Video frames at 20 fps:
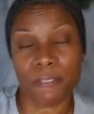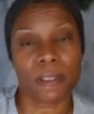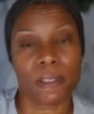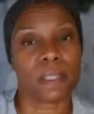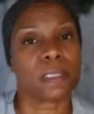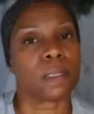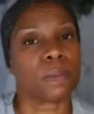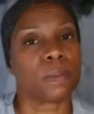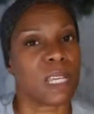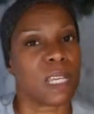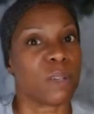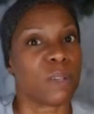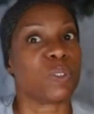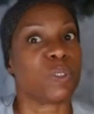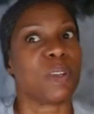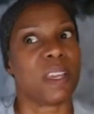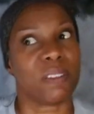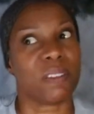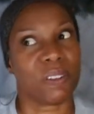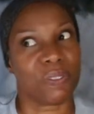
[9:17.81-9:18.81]
and sometimes you
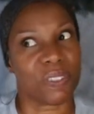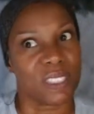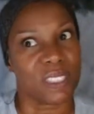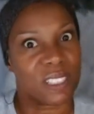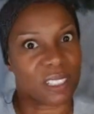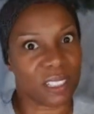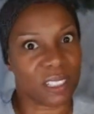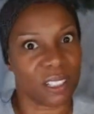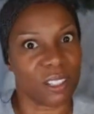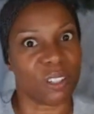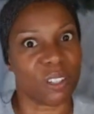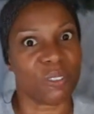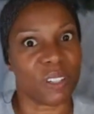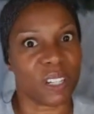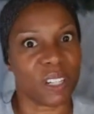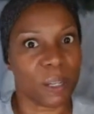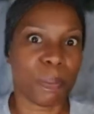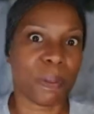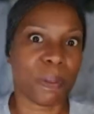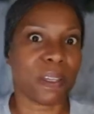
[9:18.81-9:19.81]
have to physically go there
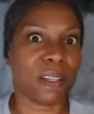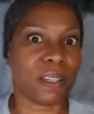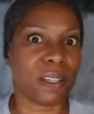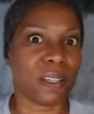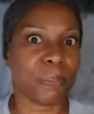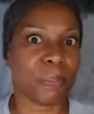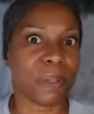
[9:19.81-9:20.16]
and pick it up.